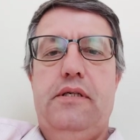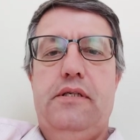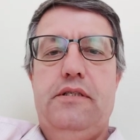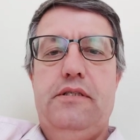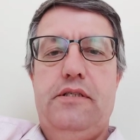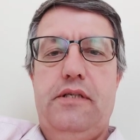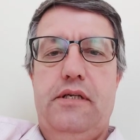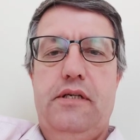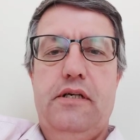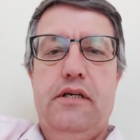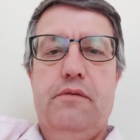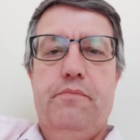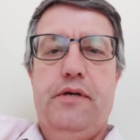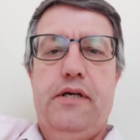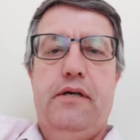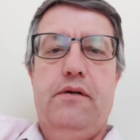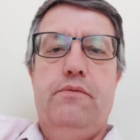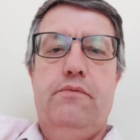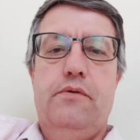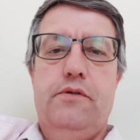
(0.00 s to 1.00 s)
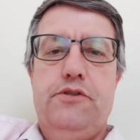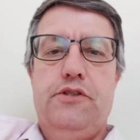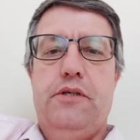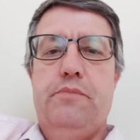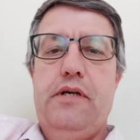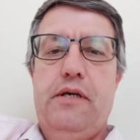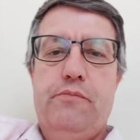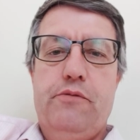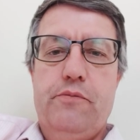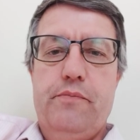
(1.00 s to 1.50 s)
sitting about
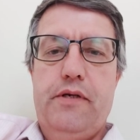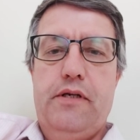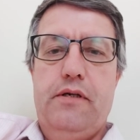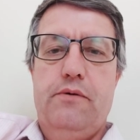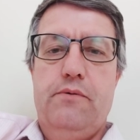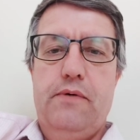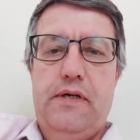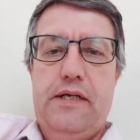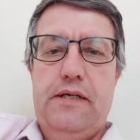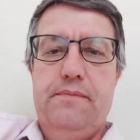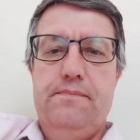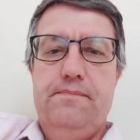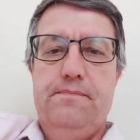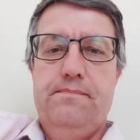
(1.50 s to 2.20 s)
watching Pebble Mill at 1.